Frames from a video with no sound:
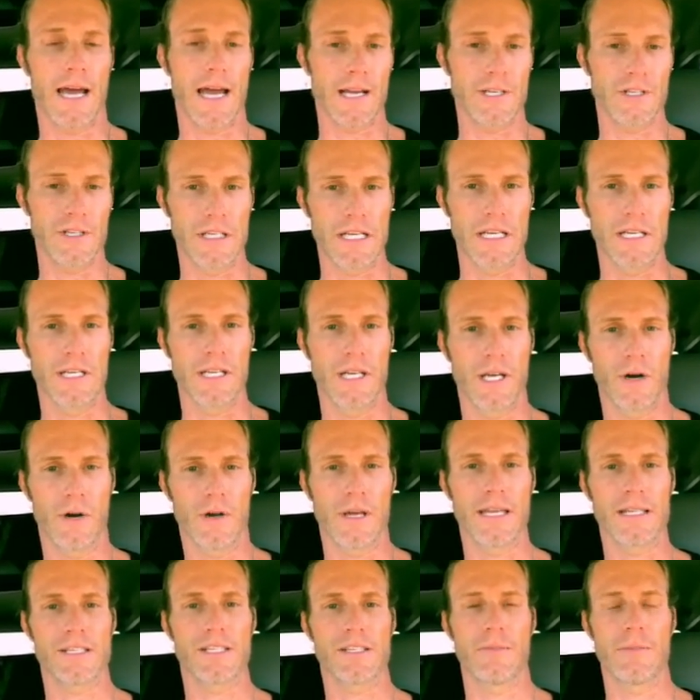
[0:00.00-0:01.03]
I actually need to go
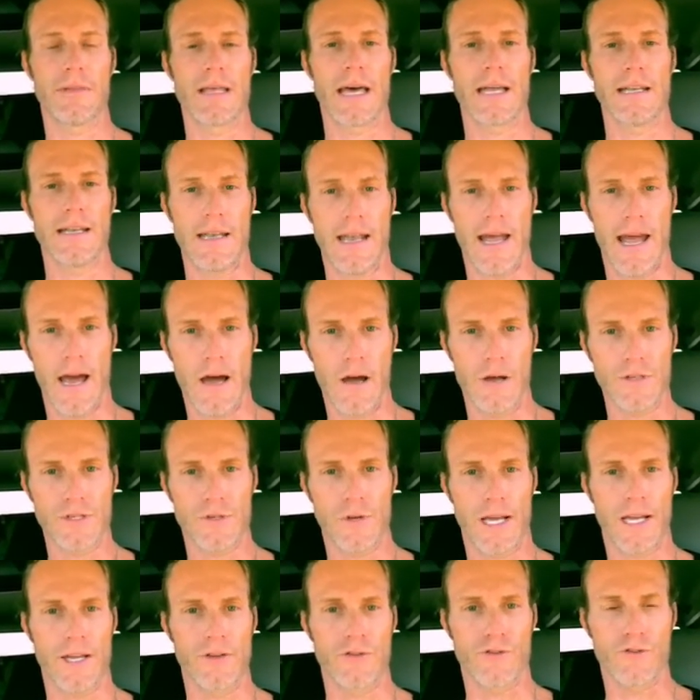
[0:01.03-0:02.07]
get some of that now
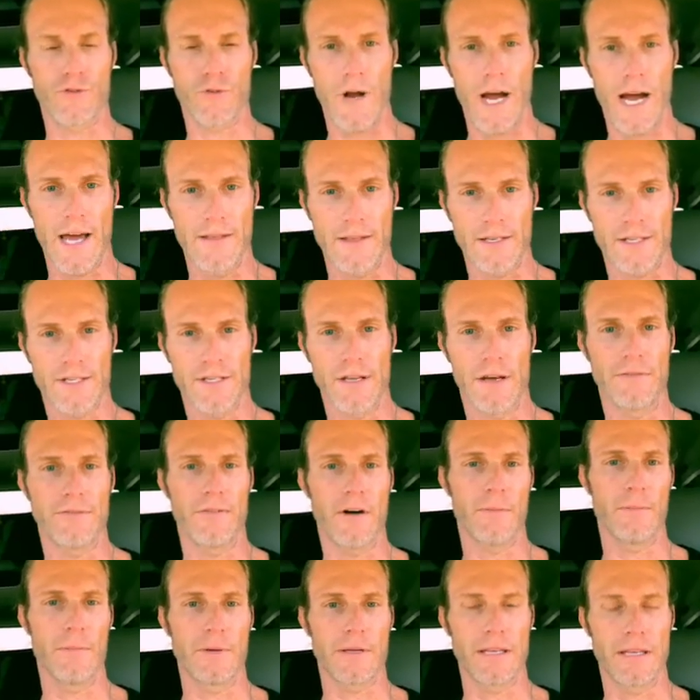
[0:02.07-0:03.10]
so I can dry this stuff
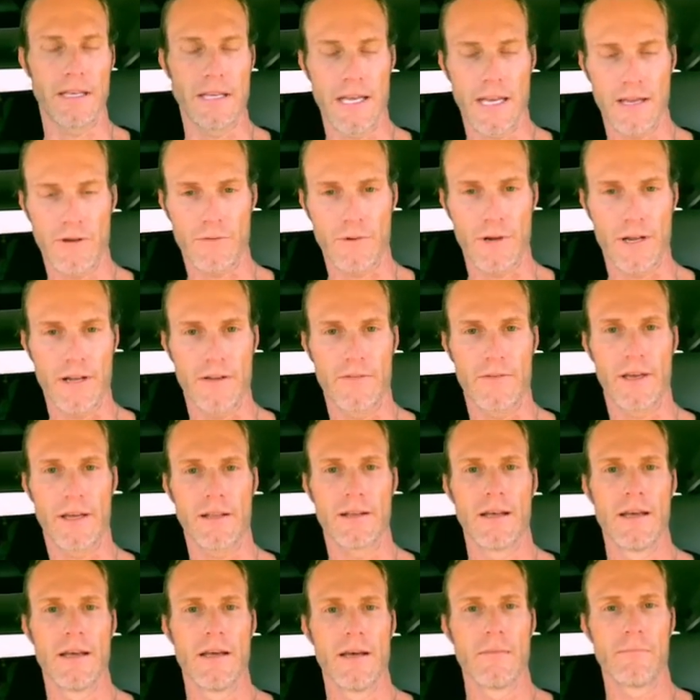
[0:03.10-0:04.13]
up and get rid of it.